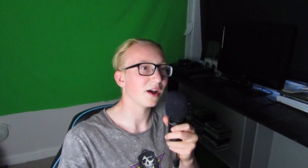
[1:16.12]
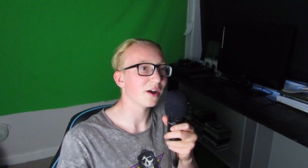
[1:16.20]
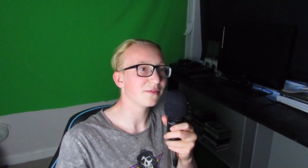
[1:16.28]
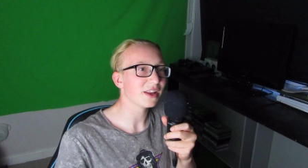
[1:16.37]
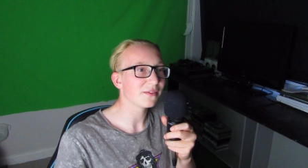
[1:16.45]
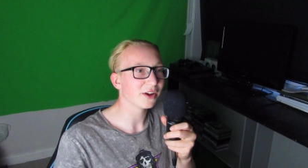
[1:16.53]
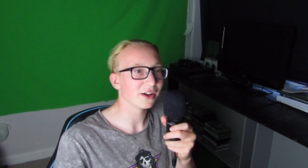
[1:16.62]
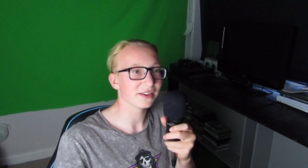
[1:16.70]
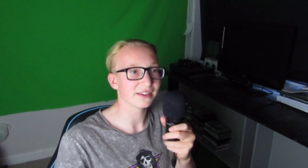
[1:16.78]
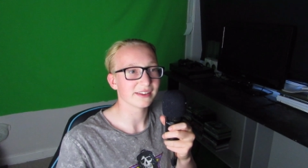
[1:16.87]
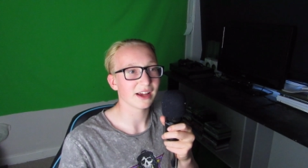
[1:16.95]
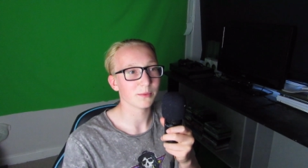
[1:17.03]
I've never heard
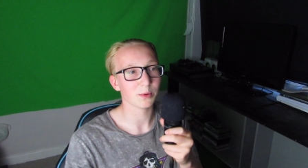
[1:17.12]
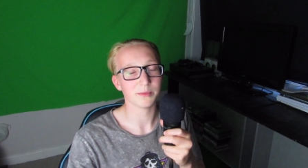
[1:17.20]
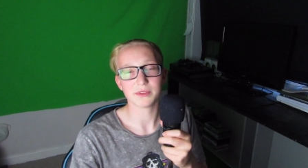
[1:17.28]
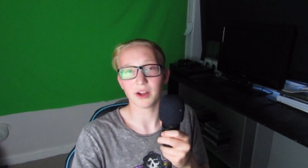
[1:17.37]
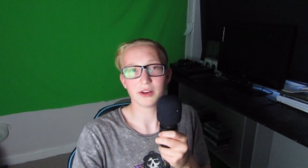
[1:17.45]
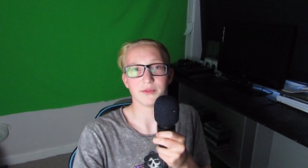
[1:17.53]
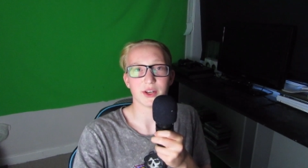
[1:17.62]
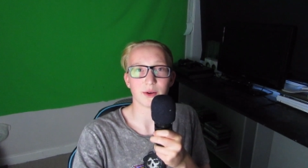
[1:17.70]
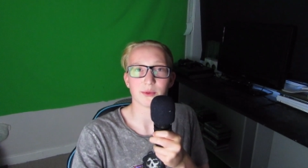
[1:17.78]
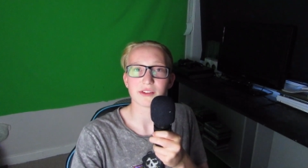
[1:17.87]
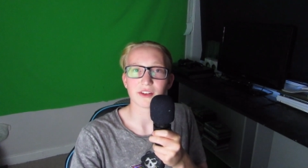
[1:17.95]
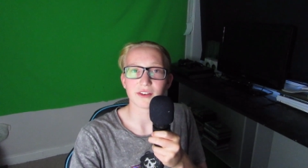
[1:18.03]
this album, don't even know
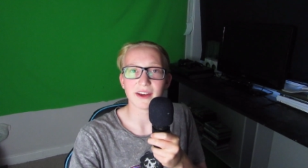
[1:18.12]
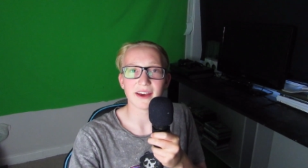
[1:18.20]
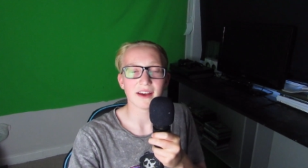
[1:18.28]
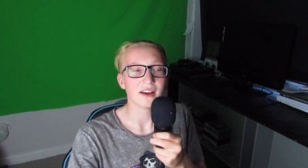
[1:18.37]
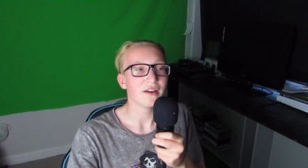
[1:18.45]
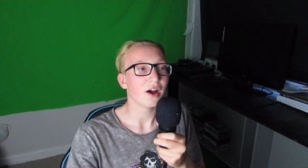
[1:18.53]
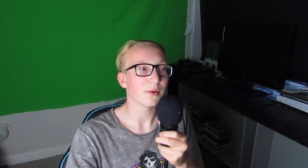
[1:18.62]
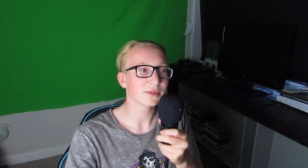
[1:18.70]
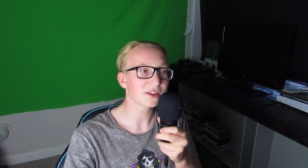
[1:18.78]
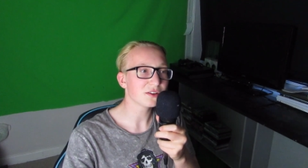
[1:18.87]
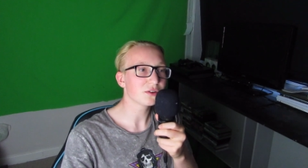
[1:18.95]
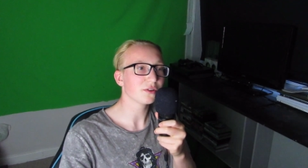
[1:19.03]
what's on it. I was
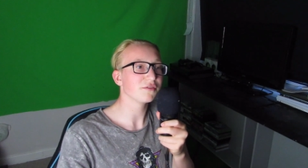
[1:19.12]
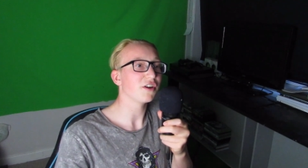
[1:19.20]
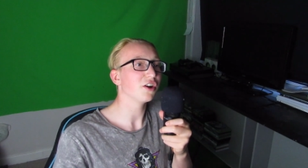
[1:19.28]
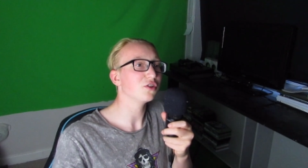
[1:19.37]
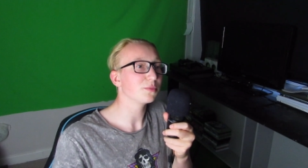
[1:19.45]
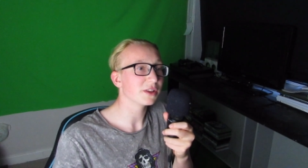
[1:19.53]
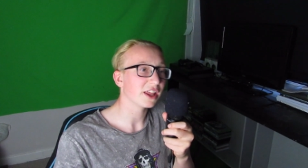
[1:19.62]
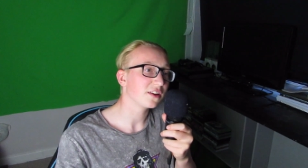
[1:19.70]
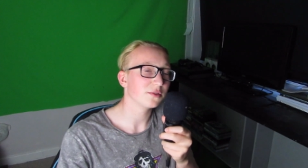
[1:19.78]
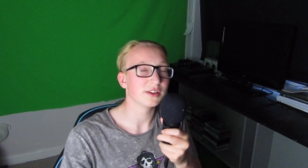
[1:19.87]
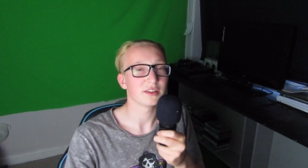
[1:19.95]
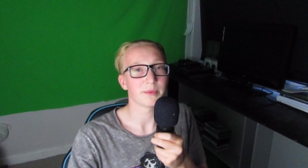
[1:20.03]
going to do a vinyl, but they're
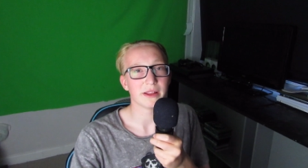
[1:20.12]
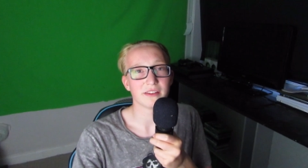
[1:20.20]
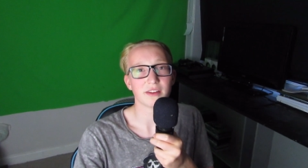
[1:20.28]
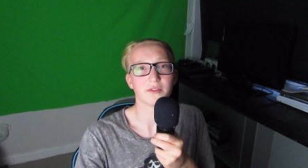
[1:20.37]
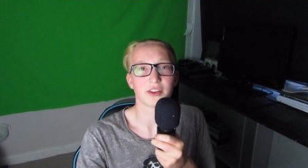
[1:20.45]
too expensive,